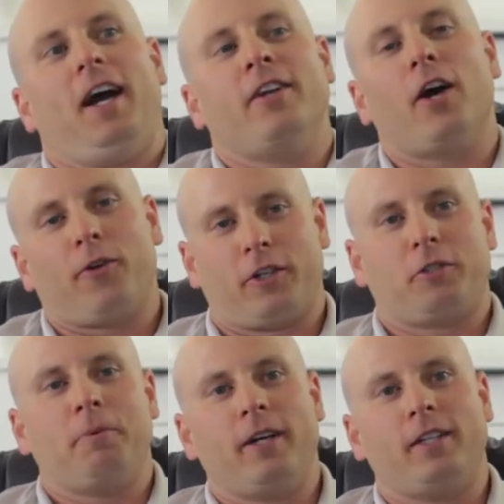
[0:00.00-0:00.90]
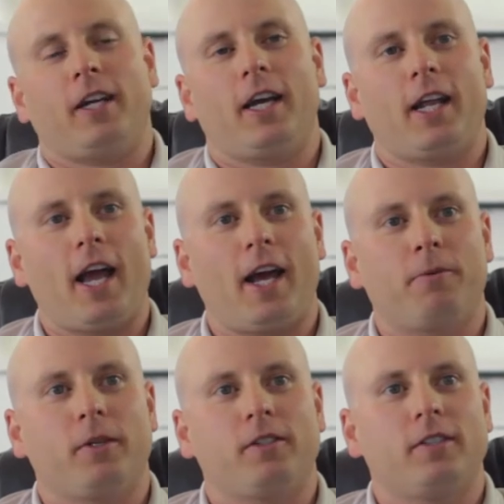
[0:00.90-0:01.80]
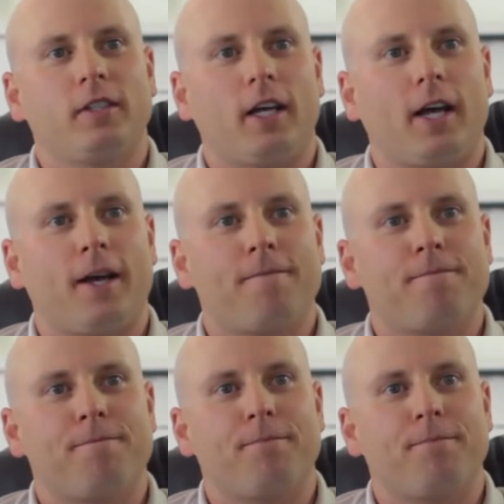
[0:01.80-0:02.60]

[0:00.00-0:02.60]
another experience I had had was um,